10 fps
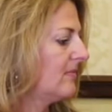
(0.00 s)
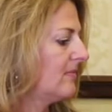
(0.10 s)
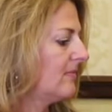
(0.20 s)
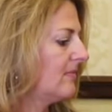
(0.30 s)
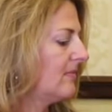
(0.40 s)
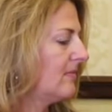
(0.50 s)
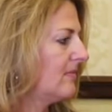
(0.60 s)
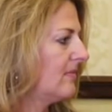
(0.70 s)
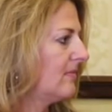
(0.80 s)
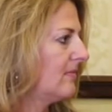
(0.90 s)

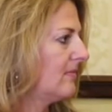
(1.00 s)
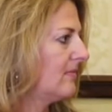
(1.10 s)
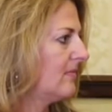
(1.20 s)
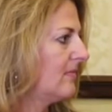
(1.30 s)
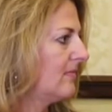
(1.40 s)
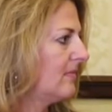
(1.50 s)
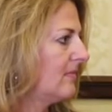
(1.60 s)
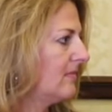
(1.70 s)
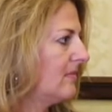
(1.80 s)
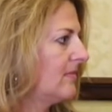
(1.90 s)

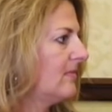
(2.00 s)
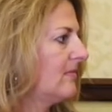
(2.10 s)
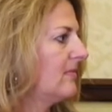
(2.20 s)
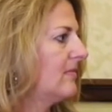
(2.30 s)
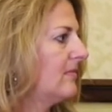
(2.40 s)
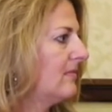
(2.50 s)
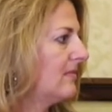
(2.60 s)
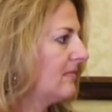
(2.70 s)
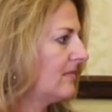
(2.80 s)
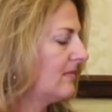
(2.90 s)

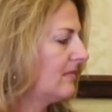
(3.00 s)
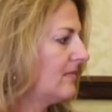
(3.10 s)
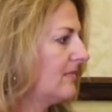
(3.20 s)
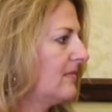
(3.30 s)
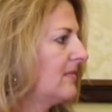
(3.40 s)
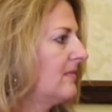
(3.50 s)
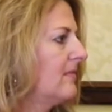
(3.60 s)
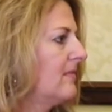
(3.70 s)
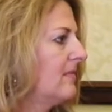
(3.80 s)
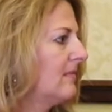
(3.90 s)

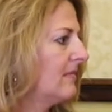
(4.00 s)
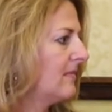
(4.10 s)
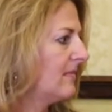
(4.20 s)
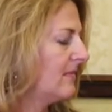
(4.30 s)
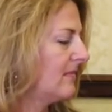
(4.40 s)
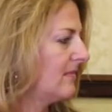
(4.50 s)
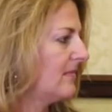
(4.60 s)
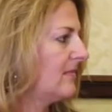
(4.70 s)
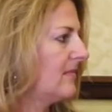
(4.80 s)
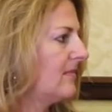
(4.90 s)

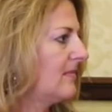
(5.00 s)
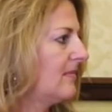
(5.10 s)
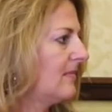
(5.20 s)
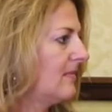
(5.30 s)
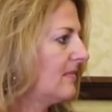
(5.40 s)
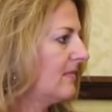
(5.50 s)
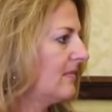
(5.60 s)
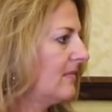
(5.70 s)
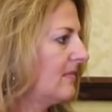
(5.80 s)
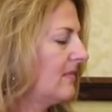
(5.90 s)

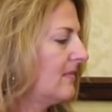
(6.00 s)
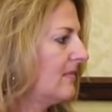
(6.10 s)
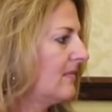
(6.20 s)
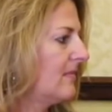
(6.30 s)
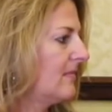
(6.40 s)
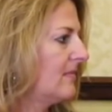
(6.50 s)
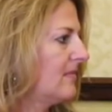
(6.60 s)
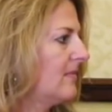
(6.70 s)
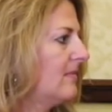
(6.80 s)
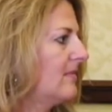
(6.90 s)

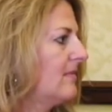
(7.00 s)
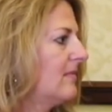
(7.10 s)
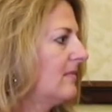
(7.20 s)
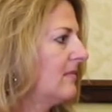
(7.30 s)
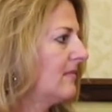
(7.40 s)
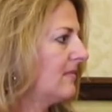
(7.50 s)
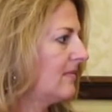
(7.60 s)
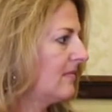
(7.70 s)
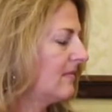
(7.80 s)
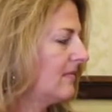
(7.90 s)
(silent)